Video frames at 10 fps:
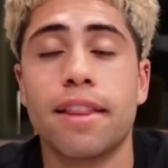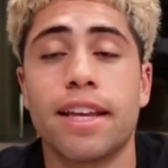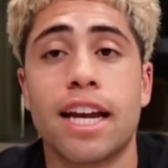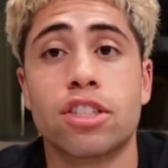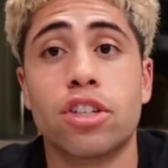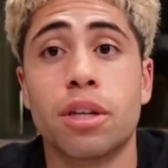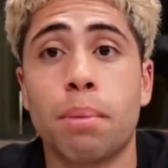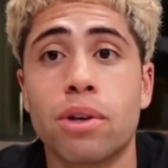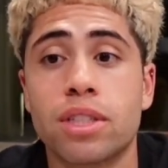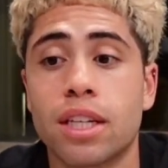And then I started
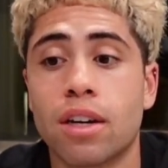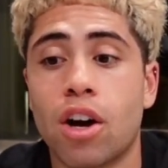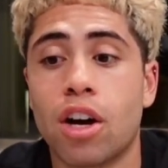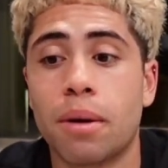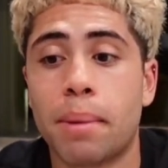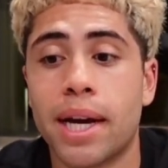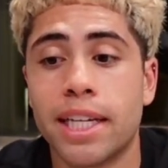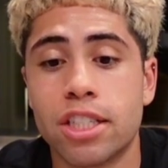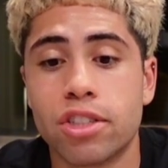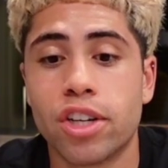posting on my
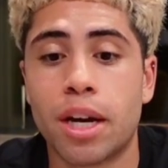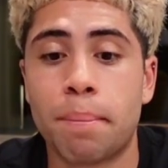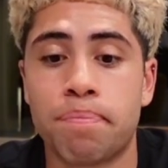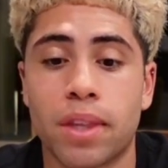Instagram,